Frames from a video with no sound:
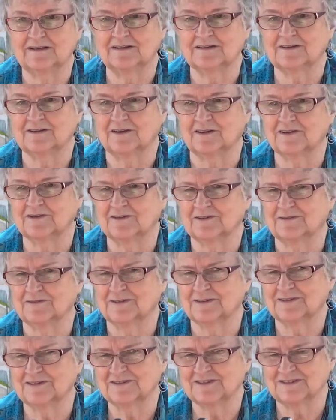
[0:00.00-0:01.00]
and
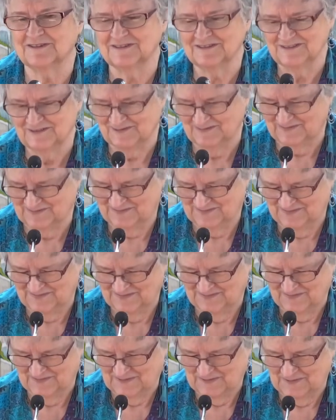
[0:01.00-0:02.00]
controversial?
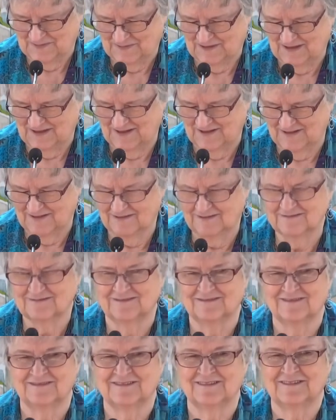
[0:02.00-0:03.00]

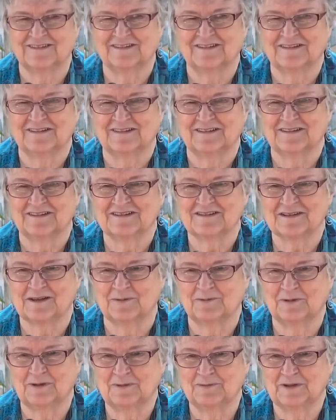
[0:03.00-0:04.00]
Well,
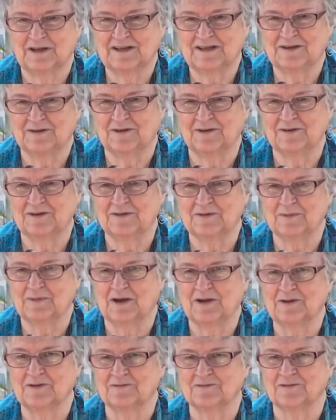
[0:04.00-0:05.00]
someone might go to the
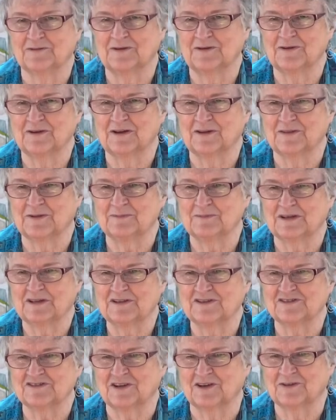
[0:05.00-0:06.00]
microphone at the
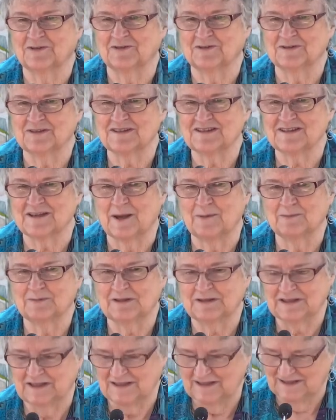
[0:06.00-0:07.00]
big General
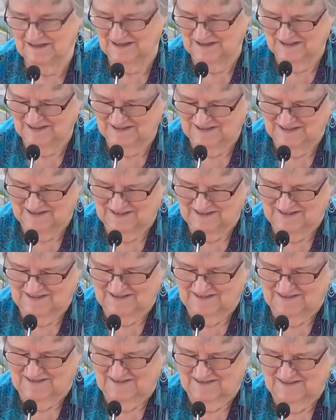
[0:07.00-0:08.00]
Assembly.
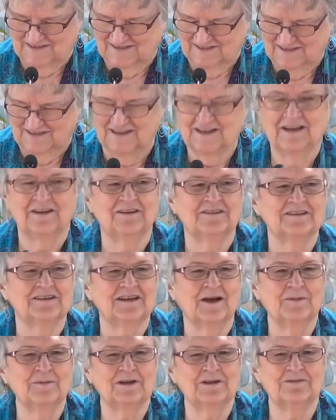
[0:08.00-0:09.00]

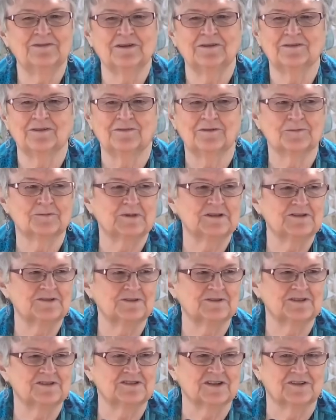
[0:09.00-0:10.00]
How many of you have ever been
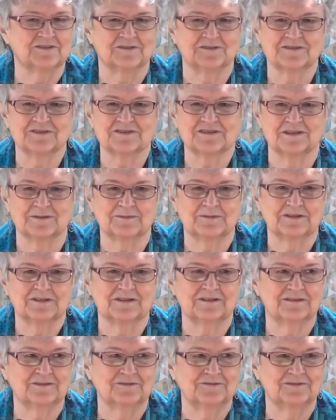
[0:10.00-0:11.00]
to a General
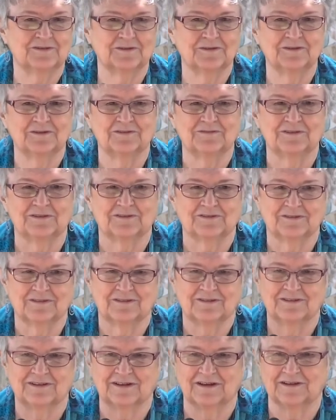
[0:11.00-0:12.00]
Assembly? A few of you.
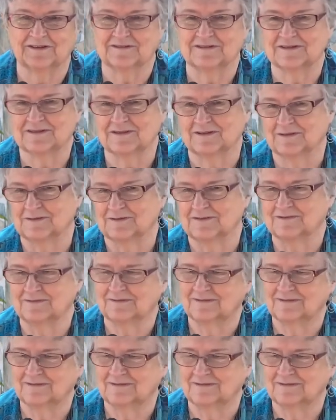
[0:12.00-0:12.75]
Okay, so